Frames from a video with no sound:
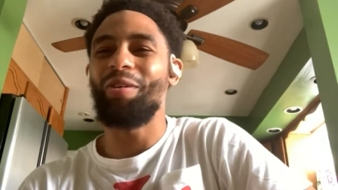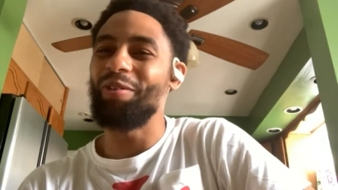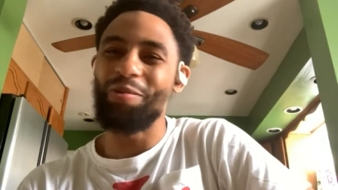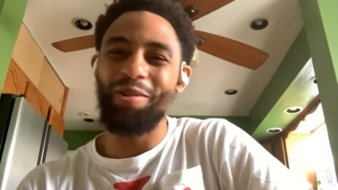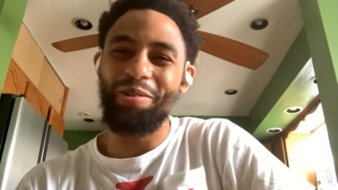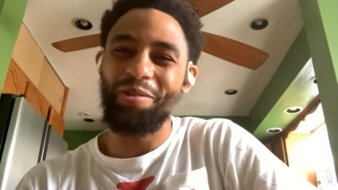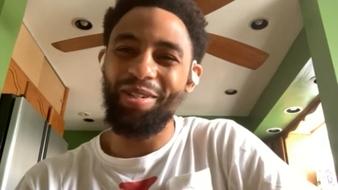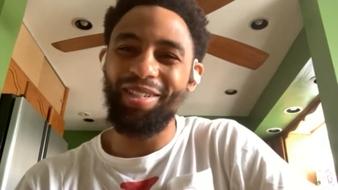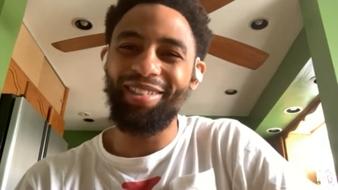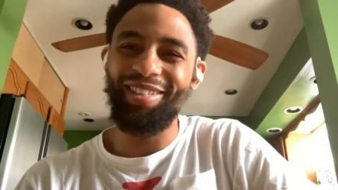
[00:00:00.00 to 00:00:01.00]
do I really want to
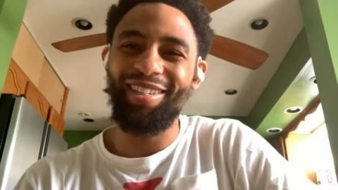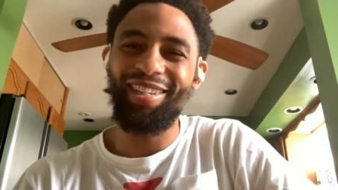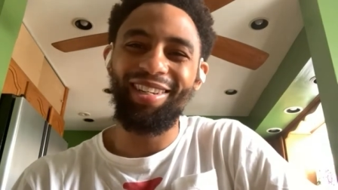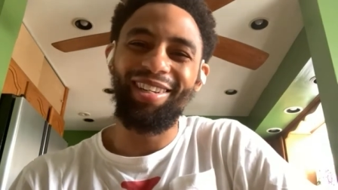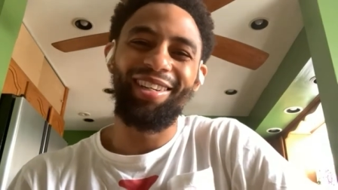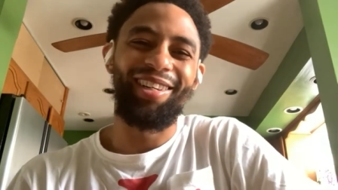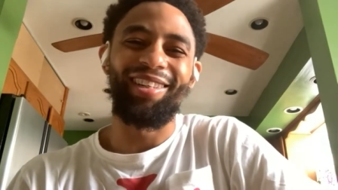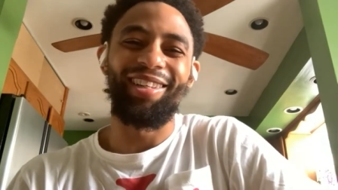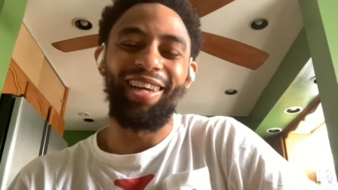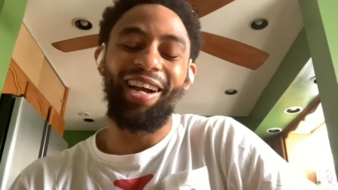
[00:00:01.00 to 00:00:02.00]
do this?
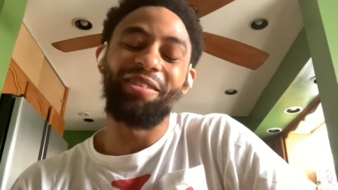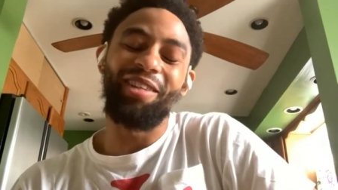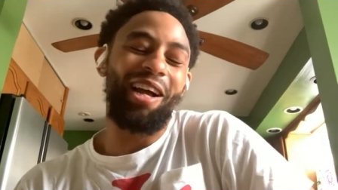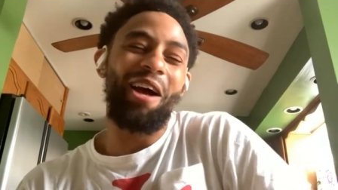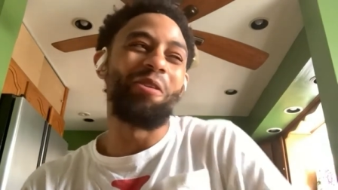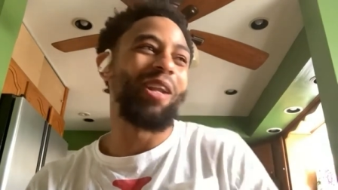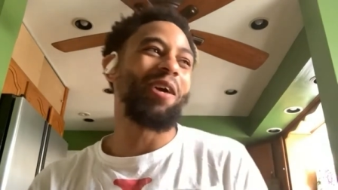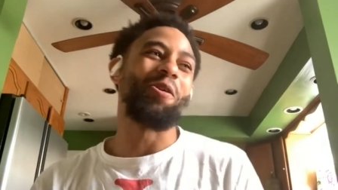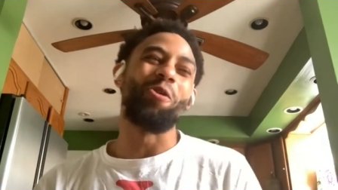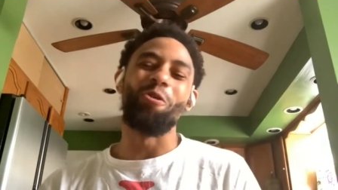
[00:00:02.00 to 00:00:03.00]
Then, like, I don't know,
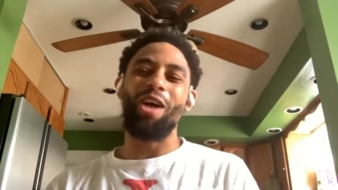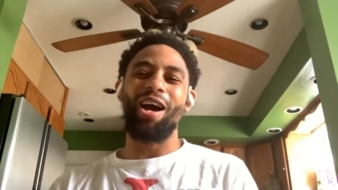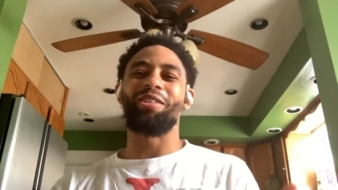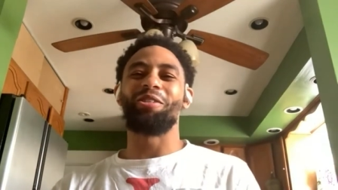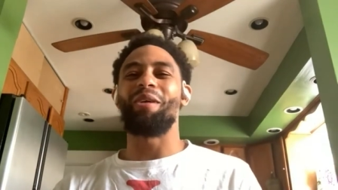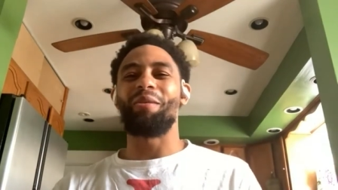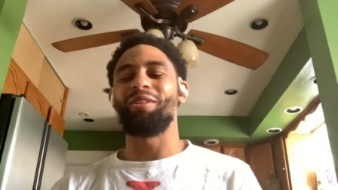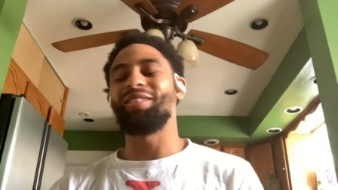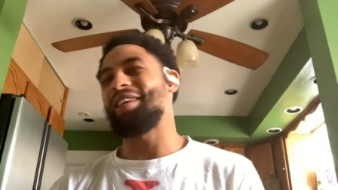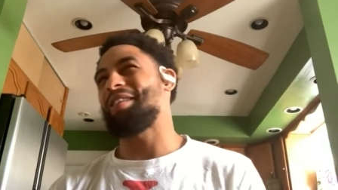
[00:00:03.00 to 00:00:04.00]
that whole ride to my
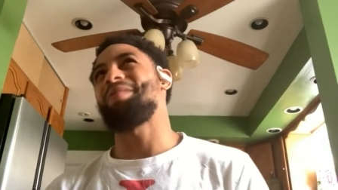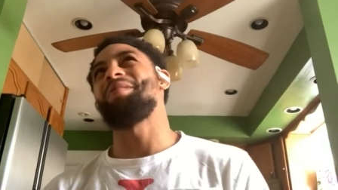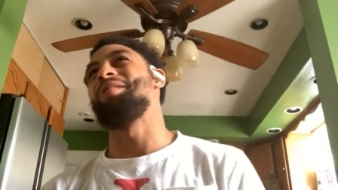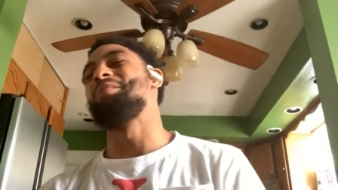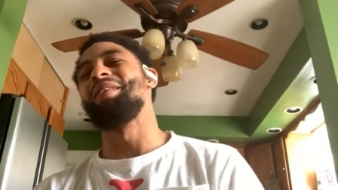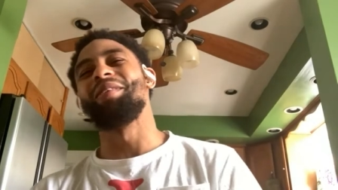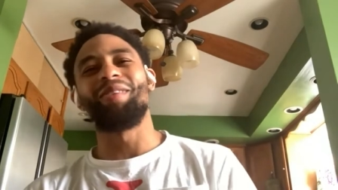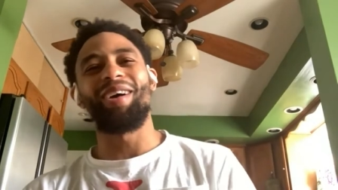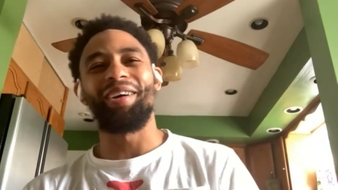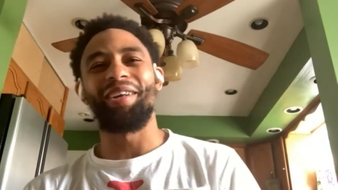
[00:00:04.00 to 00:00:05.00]
first, like, a 30-minute
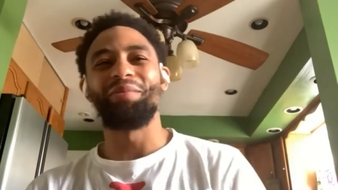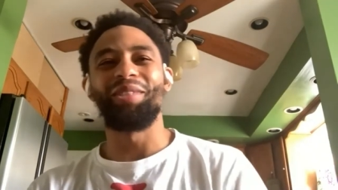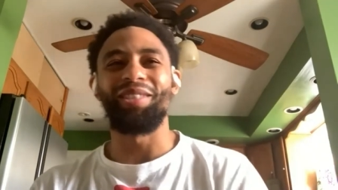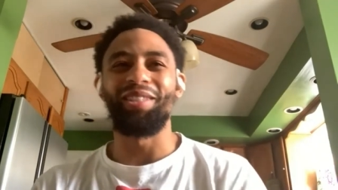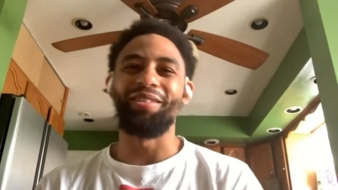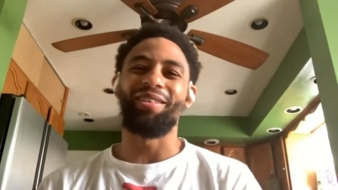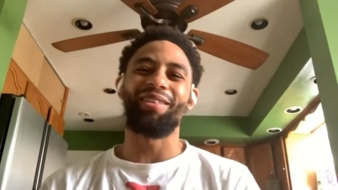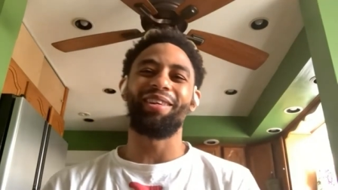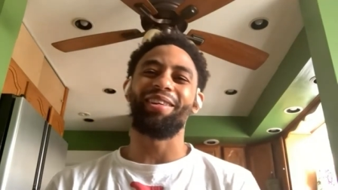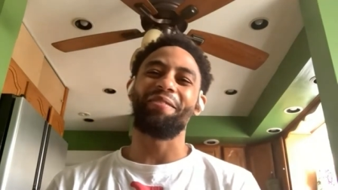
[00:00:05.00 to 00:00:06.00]
ride, I'm just literally
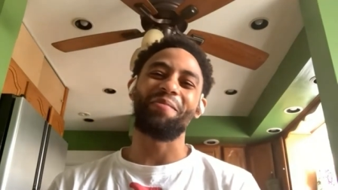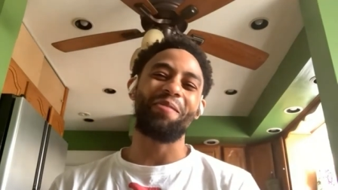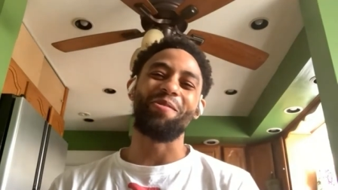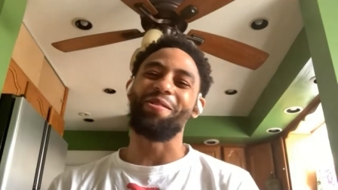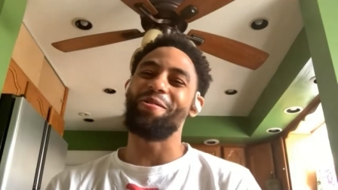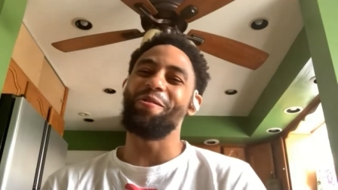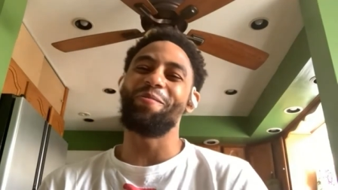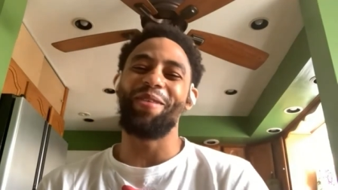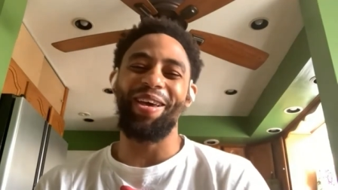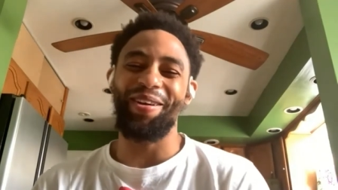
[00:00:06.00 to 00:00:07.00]
thinking, like, man, I want to
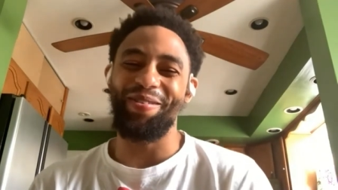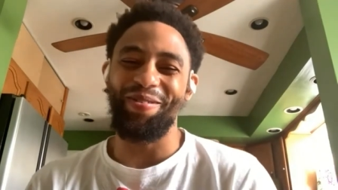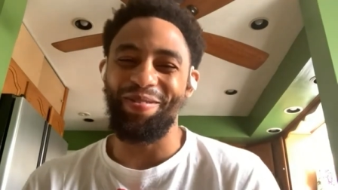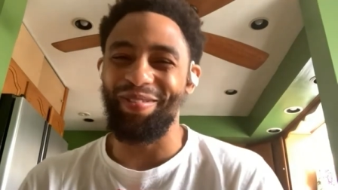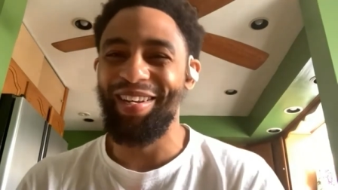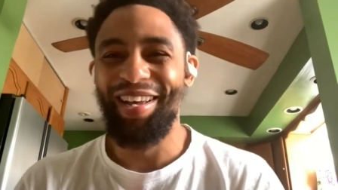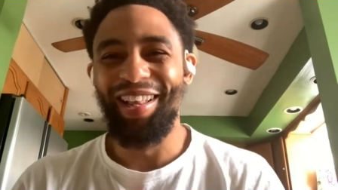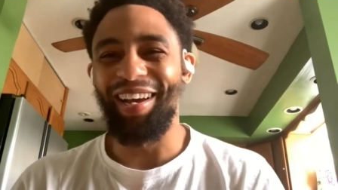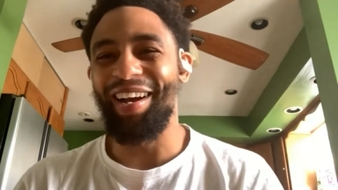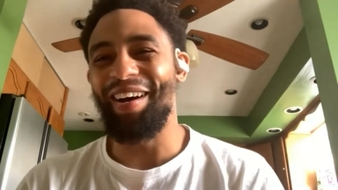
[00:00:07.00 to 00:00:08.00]
go back home.
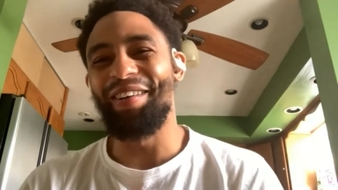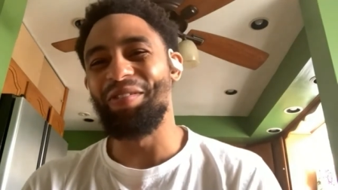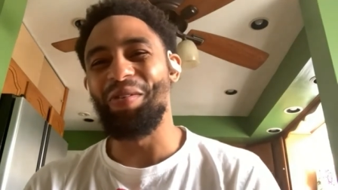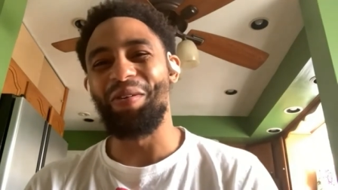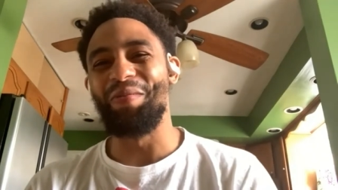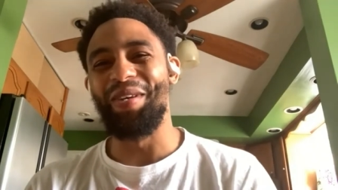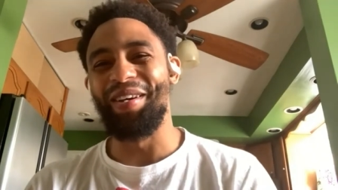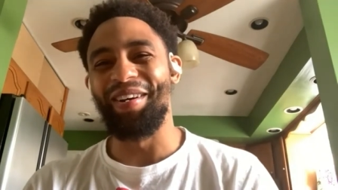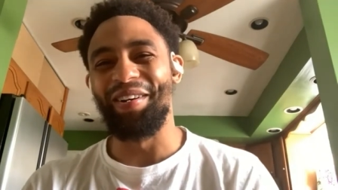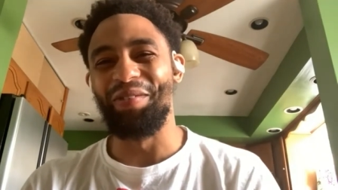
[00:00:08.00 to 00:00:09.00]
Like, I don't even want to be
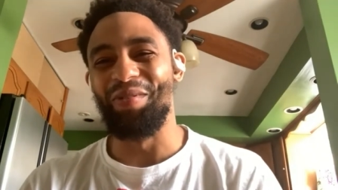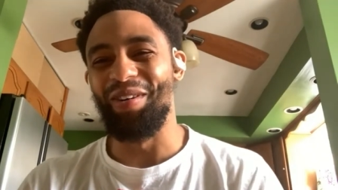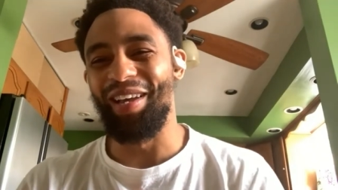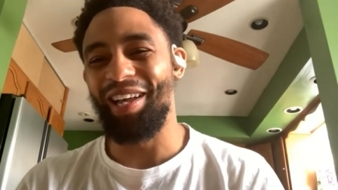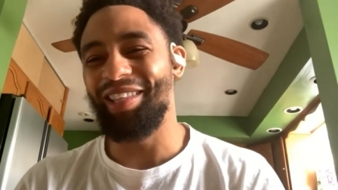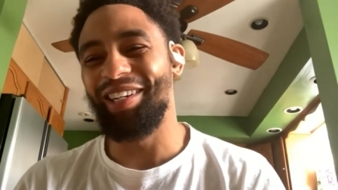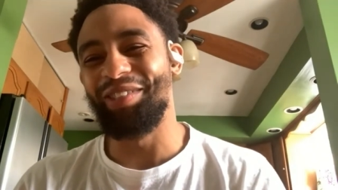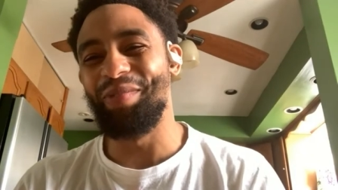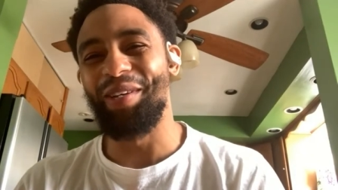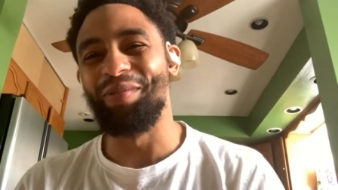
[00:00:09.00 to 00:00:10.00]
here anymore. Like, I think I
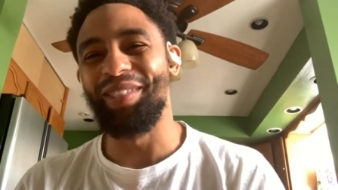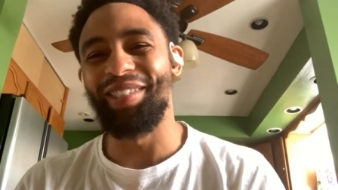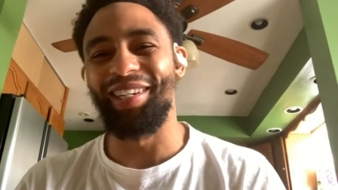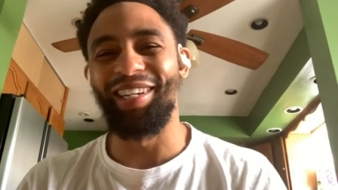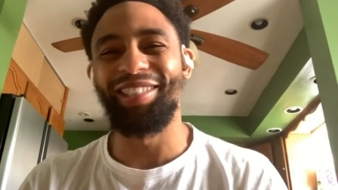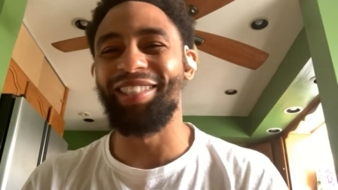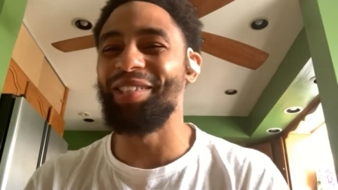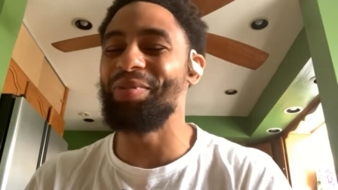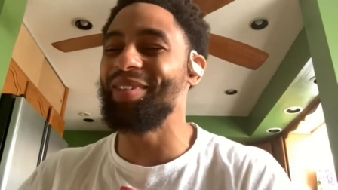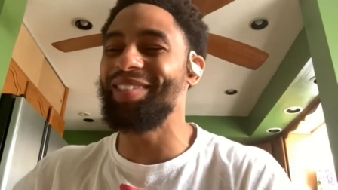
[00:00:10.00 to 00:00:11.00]
just made a mistake. Like, I should have
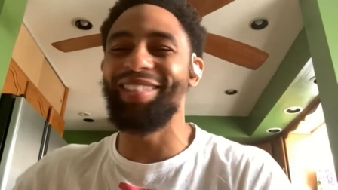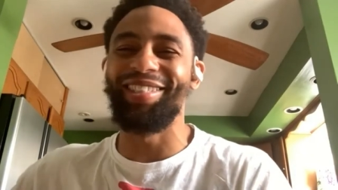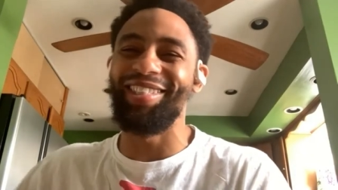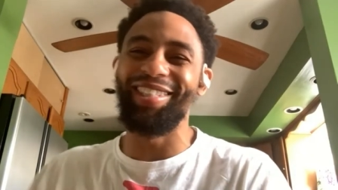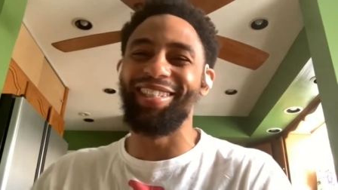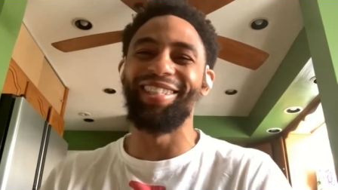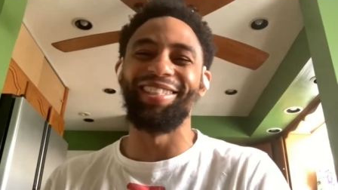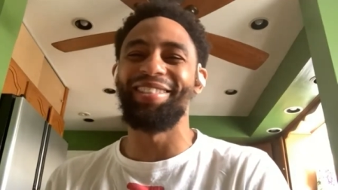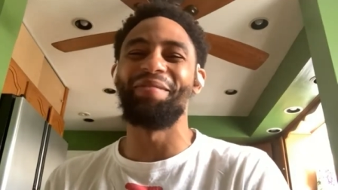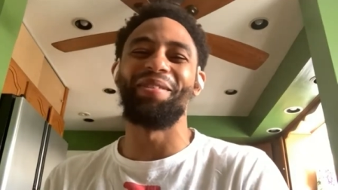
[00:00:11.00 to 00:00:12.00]
just went to the G League
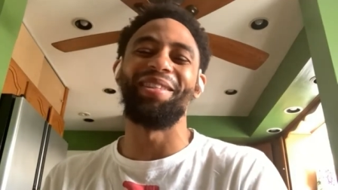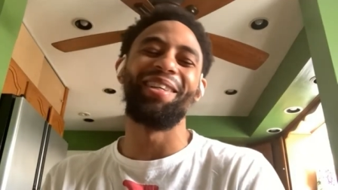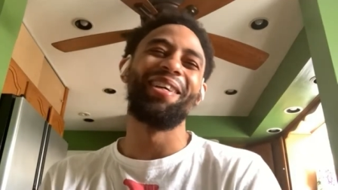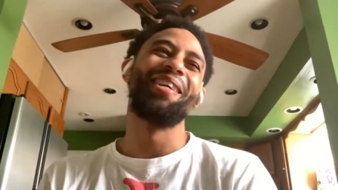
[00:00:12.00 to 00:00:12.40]
or something.